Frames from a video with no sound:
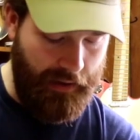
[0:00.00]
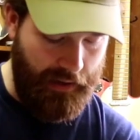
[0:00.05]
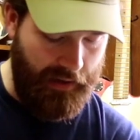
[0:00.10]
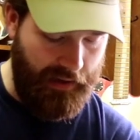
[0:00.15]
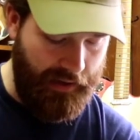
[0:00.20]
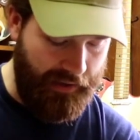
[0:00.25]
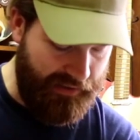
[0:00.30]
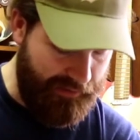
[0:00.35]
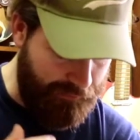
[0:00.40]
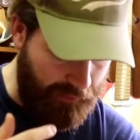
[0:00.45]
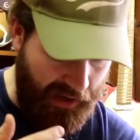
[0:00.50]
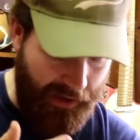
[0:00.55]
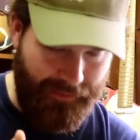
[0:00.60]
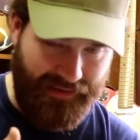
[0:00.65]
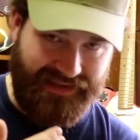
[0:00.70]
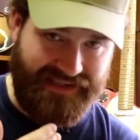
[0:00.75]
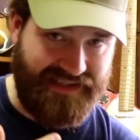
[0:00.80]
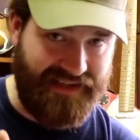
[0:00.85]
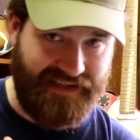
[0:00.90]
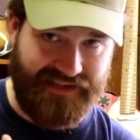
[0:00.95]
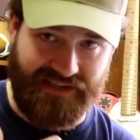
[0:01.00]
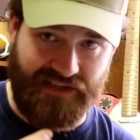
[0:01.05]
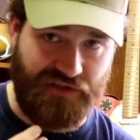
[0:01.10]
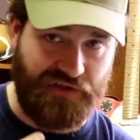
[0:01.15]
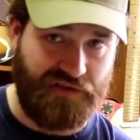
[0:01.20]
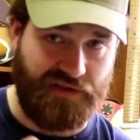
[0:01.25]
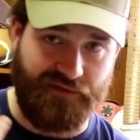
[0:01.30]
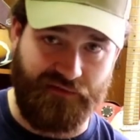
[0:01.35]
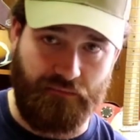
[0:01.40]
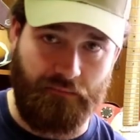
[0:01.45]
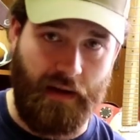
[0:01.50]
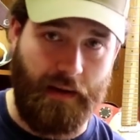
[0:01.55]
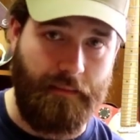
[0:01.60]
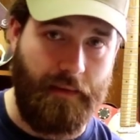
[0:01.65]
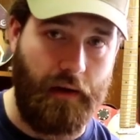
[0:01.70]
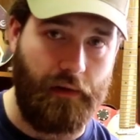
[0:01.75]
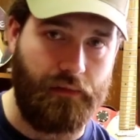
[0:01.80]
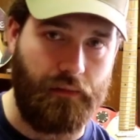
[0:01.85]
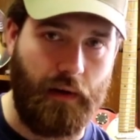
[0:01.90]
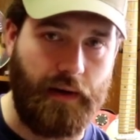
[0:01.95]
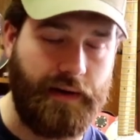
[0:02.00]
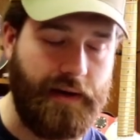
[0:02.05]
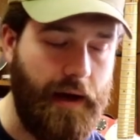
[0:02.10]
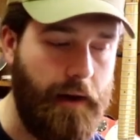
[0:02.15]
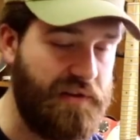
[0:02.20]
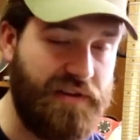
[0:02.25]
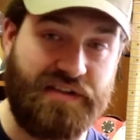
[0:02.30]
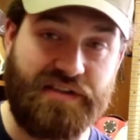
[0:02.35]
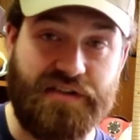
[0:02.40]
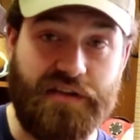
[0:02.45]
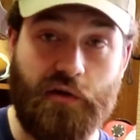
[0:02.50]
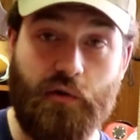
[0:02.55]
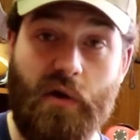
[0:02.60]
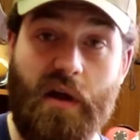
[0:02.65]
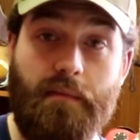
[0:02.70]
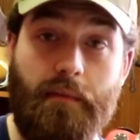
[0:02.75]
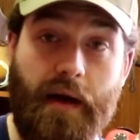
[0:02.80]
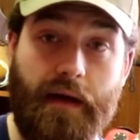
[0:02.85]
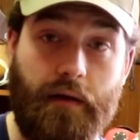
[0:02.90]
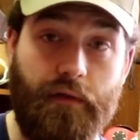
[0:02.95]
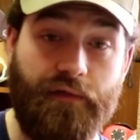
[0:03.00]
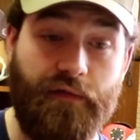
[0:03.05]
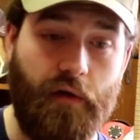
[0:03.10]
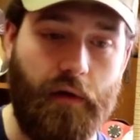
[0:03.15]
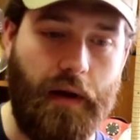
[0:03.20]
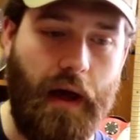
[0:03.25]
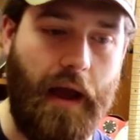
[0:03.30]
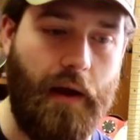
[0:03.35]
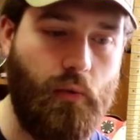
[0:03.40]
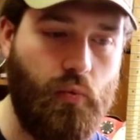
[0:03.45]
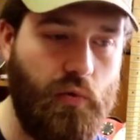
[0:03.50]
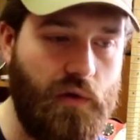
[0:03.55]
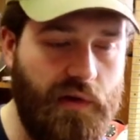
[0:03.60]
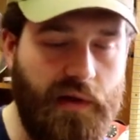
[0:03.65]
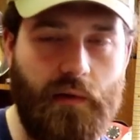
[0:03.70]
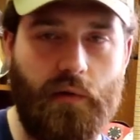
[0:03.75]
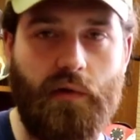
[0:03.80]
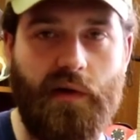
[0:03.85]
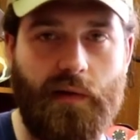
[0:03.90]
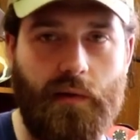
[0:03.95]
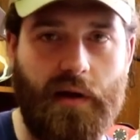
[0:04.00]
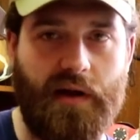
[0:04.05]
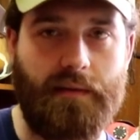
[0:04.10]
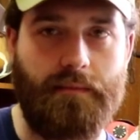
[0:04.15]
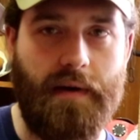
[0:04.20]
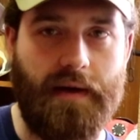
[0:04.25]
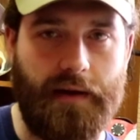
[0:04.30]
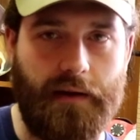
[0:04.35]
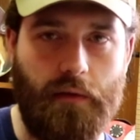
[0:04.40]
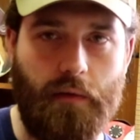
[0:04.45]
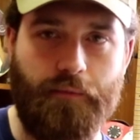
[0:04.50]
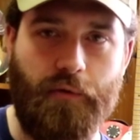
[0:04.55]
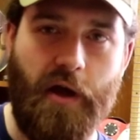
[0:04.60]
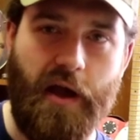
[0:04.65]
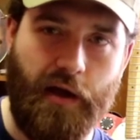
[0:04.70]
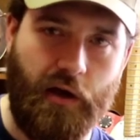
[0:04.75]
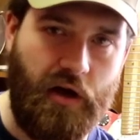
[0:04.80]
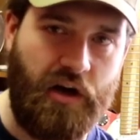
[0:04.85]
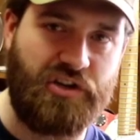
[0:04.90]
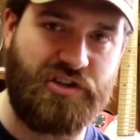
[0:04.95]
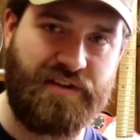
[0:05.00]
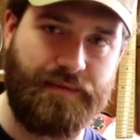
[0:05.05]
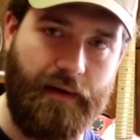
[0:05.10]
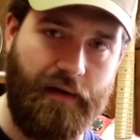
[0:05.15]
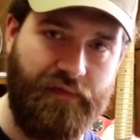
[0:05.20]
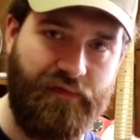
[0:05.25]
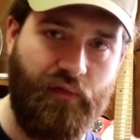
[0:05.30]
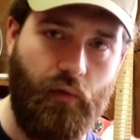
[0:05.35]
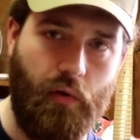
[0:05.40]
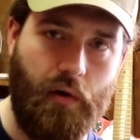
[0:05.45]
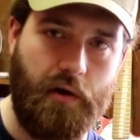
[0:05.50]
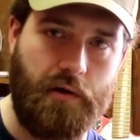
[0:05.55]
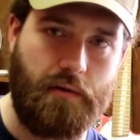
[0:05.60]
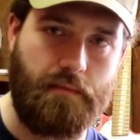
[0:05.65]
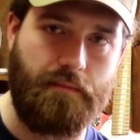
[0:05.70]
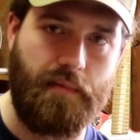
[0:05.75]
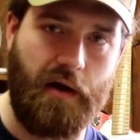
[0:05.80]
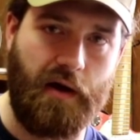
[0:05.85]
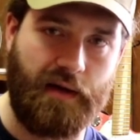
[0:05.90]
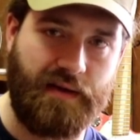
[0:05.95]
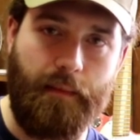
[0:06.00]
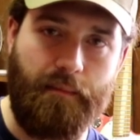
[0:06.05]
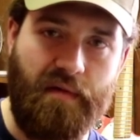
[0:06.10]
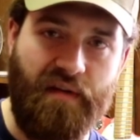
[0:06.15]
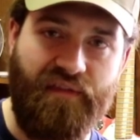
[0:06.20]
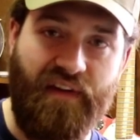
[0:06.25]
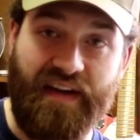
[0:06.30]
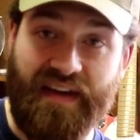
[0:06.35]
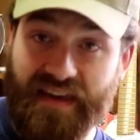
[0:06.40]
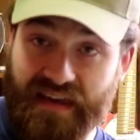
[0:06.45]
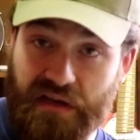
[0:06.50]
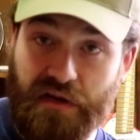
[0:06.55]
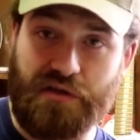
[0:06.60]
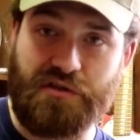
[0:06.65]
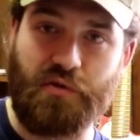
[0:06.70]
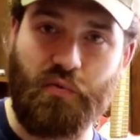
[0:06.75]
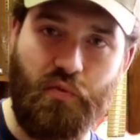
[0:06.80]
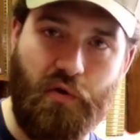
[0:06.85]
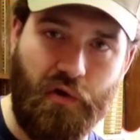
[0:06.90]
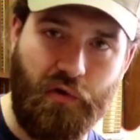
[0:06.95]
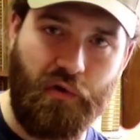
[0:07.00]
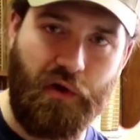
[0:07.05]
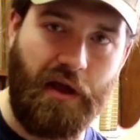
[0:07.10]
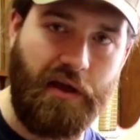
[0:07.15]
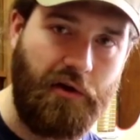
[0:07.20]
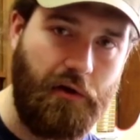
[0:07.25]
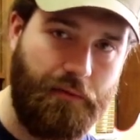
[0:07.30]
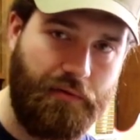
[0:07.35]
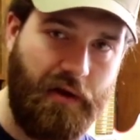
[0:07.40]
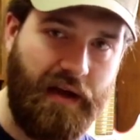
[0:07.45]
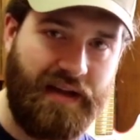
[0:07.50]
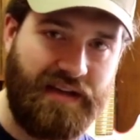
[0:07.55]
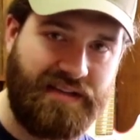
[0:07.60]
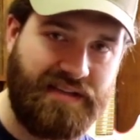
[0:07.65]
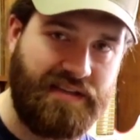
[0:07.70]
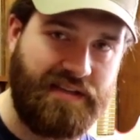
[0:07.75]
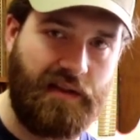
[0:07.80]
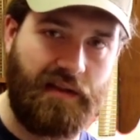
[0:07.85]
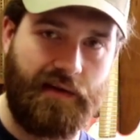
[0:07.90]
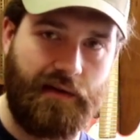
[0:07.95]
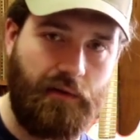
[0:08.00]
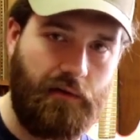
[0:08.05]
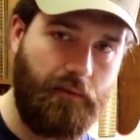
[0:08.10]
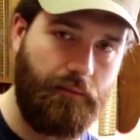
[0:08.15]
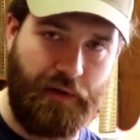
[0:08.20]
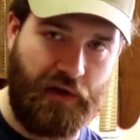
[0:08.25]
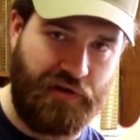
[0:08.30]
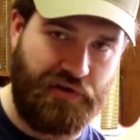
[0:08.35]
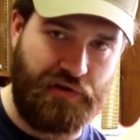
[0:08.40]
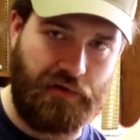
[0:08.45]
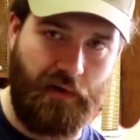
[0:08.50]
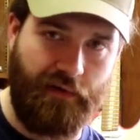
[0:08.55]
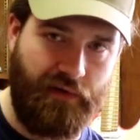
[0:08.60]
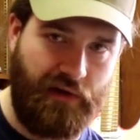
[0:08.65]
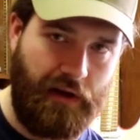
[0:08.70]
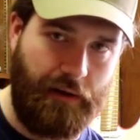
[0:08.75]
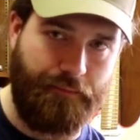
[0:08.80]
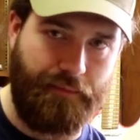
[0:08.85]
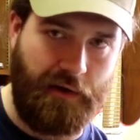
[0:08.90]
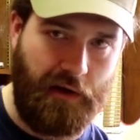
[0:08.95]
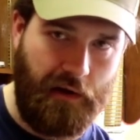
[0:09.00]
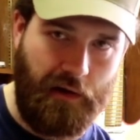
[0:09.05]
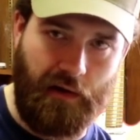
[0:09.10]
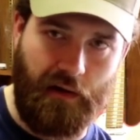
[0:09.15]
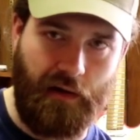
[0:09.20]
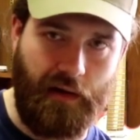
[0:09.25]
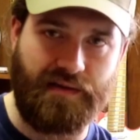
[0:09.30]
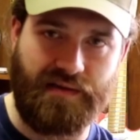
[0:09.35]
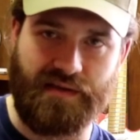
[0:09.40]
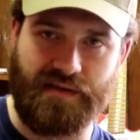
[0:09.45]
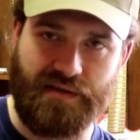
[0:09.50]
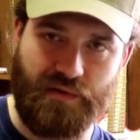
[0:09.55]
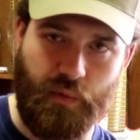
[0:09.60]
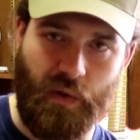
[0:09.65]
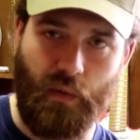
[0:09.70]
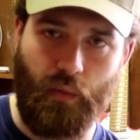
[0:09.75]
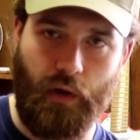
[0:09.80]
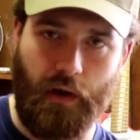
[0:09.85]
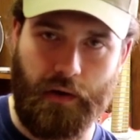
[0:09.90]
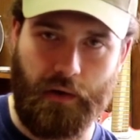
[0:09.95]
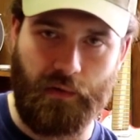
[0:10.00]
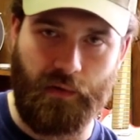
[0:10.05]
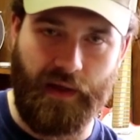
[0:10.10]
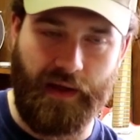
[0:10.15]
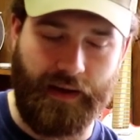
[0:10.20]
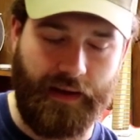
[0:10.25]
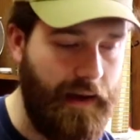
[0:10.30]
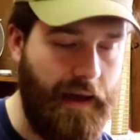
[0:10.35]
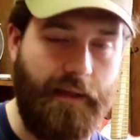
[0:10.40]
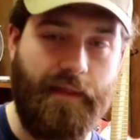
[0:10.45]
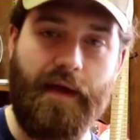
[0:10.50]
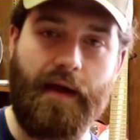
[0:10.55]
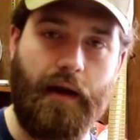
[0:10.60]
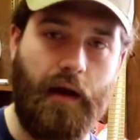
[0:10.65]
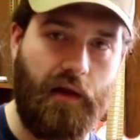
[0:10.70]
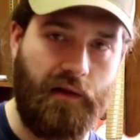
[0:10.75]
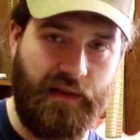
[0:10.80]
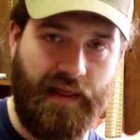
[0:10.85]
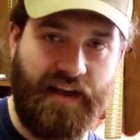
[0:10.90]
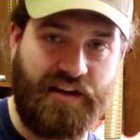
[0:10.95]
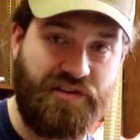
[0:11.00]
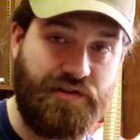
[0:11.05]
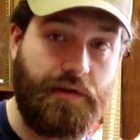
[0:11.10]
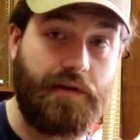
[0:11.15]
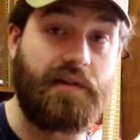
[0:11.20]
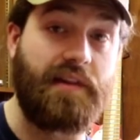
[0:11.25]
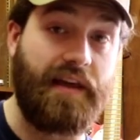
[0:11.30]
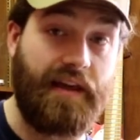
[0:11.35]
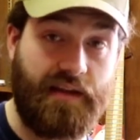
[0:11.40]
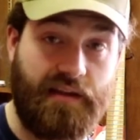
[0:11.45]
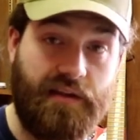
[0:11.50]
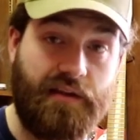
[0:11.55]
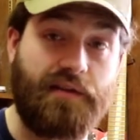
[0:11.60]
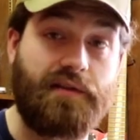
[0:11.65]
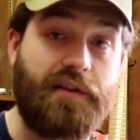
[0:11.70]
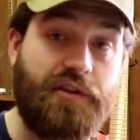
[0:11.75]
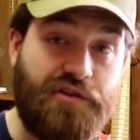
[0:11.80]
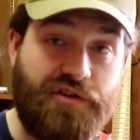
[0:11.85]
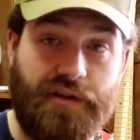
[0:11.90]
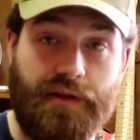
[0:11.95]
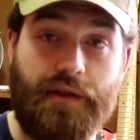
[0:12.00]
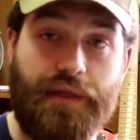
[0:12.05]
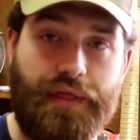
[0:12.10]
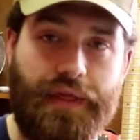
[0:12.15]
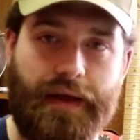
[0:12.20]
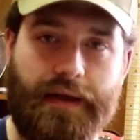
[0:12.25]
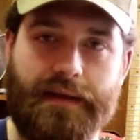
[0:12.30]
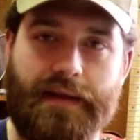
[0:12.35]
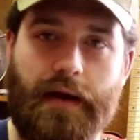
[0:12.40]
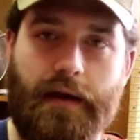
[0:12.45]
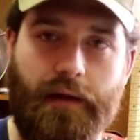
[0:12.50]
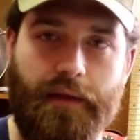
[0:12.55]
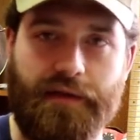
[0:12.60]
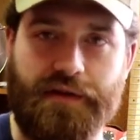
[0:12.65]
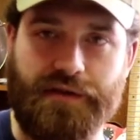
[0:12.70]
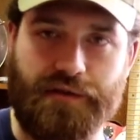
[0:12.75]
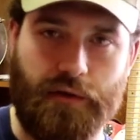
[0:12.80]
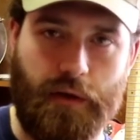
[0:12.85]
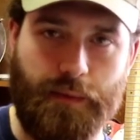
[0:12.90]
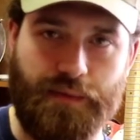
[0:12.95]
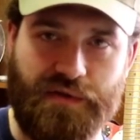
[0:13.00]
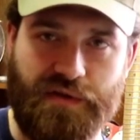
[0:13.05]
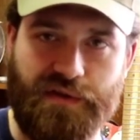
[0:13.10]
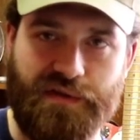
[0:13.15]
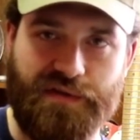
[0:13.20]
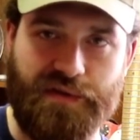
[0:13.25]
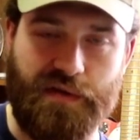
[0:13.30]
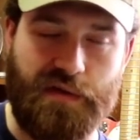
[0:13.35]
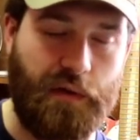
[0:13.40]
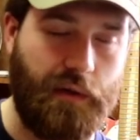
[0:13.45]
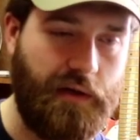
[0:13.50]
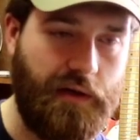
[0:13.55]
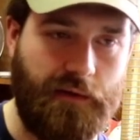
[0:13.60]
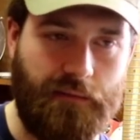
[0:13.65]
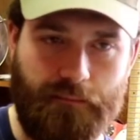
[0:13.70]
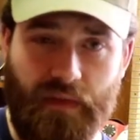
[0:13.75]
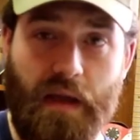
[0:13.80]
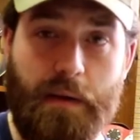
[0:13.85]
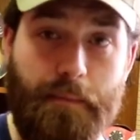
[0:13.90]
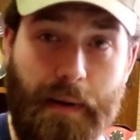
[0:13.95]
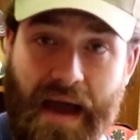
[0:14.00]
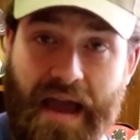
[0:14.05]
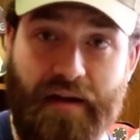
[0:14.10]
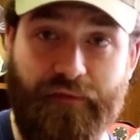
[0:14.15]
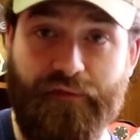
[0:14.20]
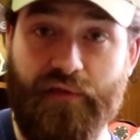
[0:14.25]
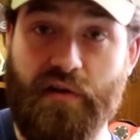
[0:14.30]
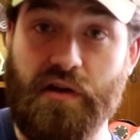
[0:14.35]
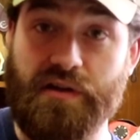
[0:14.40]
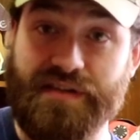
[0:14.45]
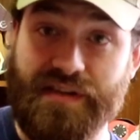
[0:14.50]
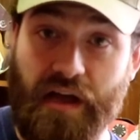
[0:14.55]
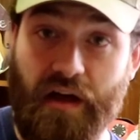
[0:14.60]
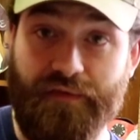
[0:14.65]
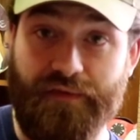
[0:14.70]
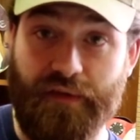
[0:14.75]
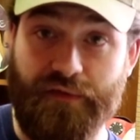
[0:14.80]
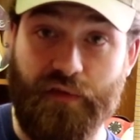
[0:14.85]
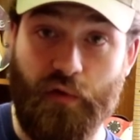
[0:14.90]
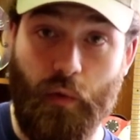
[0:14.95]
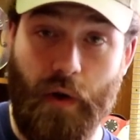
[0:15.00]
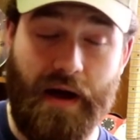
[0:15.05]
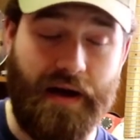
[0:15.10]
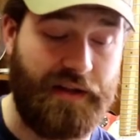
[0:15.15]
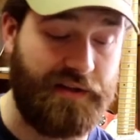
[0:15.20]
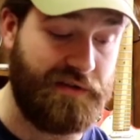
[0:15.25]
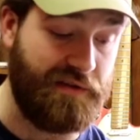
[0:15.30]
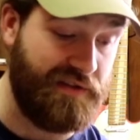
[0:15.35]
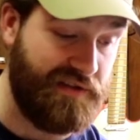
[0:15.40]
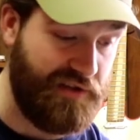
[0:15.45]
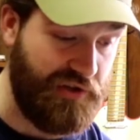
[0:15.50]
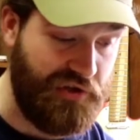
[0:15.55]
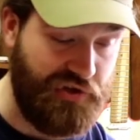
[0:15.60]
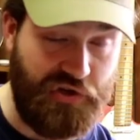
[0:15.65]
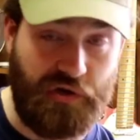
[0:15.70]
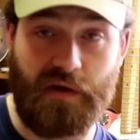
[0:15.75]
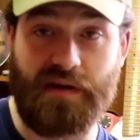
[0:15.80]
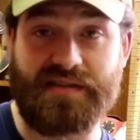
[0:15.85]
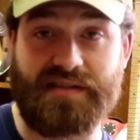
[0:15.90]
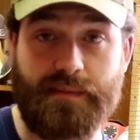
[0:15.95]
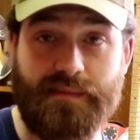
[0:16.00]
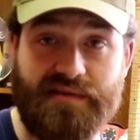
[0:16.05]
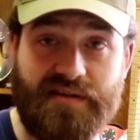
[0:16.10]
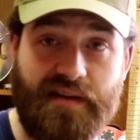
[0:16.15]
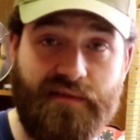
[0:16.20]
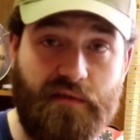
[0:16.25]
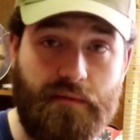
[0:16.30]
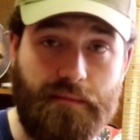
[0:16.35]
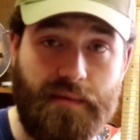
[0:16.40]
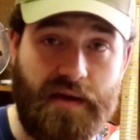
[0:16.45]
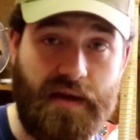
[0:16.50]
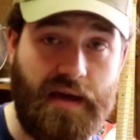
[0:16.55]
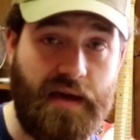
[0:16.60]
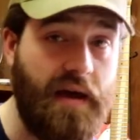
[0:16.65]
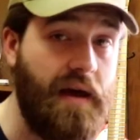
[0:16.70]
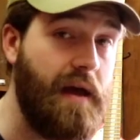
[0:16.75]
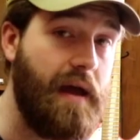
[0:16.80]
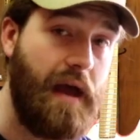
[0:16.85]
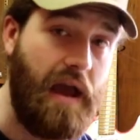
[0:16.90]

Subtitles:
It's probably about 6 inches from my mouth right now. This is a great microphone. I really, really recommend it. It'll probably cost you about $400. If I can get it to work right, you'll probably see the little picture of it up here to the Sweetwater link, and then I'll actually link the legit thing down in the description so you can buy it for yourself if you want it. So this is the Shure SM7B.